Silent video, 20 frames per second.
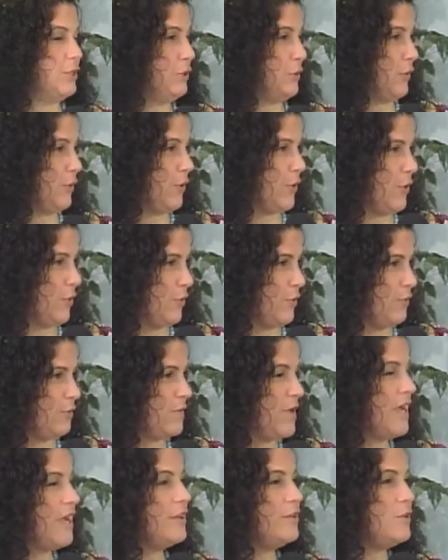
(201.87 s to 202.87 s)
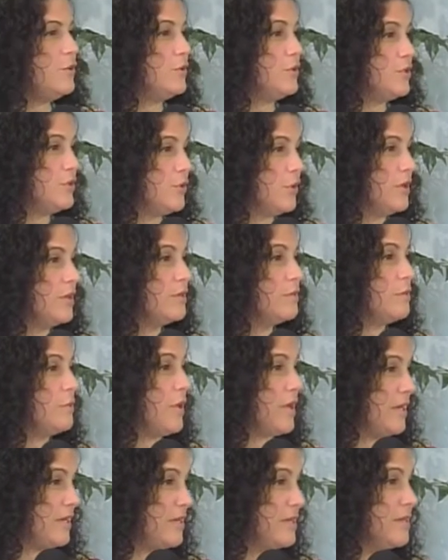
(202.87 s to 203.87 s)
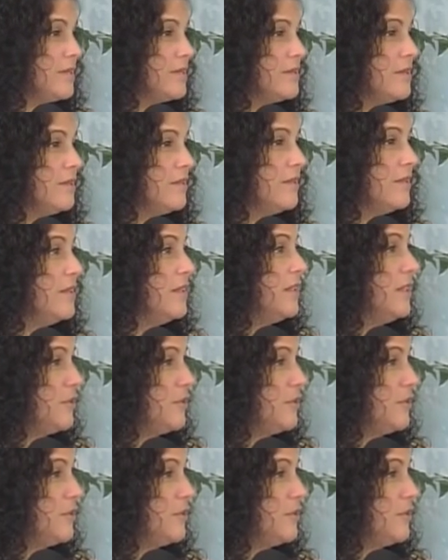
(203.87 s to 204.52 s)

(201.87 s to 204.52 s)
your home and your dog bites the